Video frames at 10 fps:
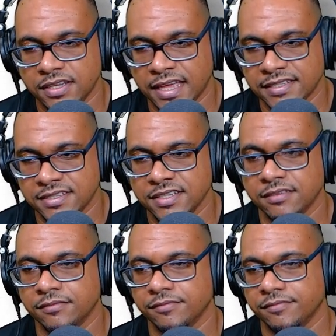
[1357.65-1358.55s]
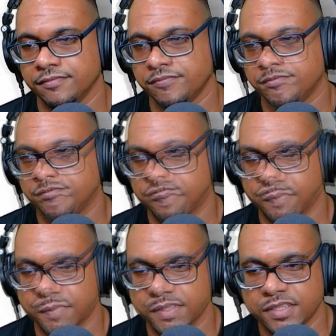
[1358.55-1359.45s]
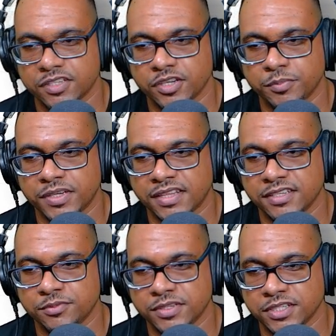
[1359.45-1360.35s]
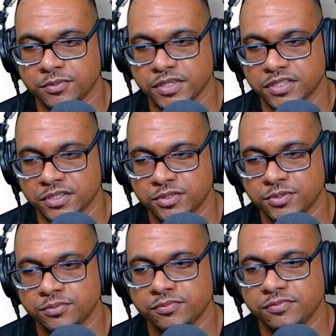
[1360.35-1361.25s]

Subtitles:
19. That's going to put that this was equation 2.